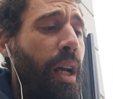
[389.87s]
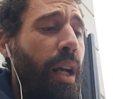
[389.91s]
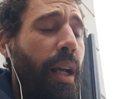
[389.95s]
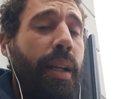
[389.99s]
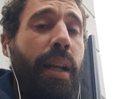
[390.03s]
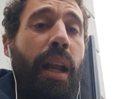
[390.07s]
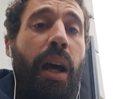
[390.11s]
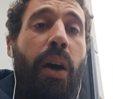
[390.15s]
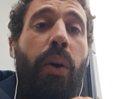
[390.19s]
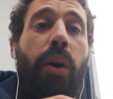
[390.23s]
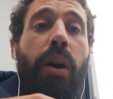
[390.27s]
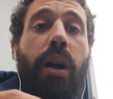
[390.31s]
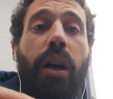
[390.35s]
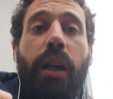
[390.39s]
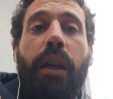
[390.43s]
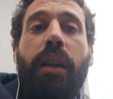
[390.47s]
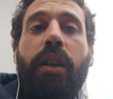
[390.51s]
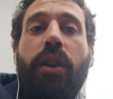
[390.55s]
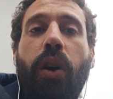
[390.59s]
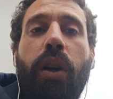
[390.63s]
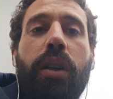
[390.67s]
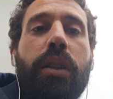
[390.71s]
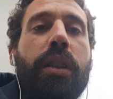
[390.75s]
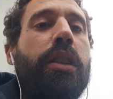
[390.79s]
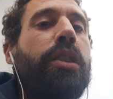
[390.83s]
Now,
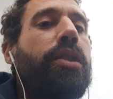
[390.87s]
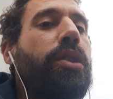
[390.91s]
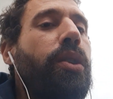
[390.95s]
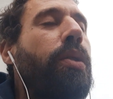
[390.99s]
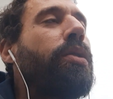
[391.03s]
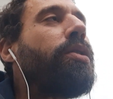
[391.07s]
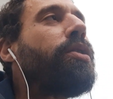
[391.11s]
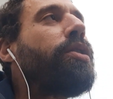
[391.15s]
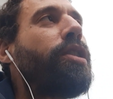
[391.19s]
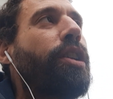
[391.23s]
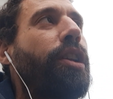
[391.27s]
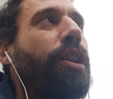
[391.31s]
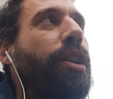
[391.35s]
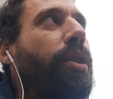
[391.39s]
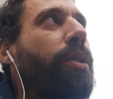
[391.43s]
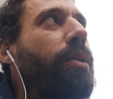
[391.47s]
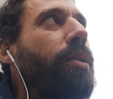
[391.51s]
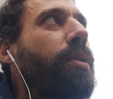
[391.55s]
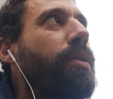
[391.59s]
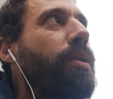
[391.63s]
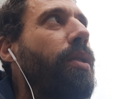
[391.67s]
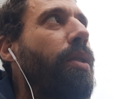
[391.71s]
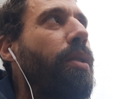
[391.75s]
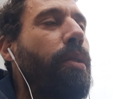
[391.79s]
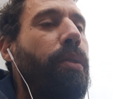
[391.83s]
in order to
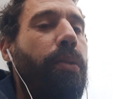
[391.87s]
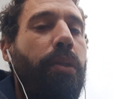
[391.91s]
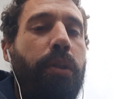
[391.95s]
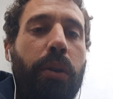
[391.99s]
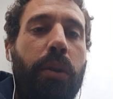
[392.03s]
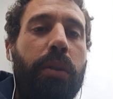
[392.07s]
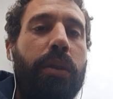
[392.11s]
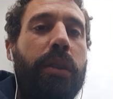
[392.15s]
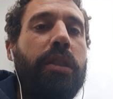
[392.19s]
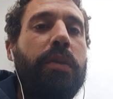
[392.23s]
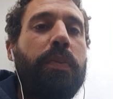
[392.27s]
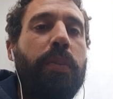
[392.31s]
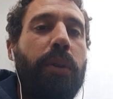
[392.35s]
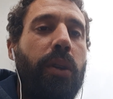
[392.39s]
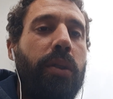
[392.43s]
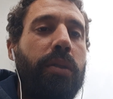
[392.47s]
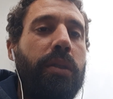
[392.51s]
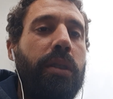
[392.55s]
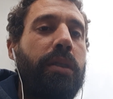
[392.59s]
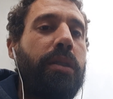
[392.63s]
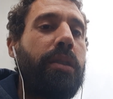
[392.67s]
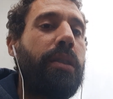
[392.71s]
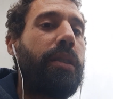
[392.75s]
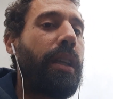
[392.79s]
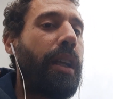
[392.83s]
continue through this process,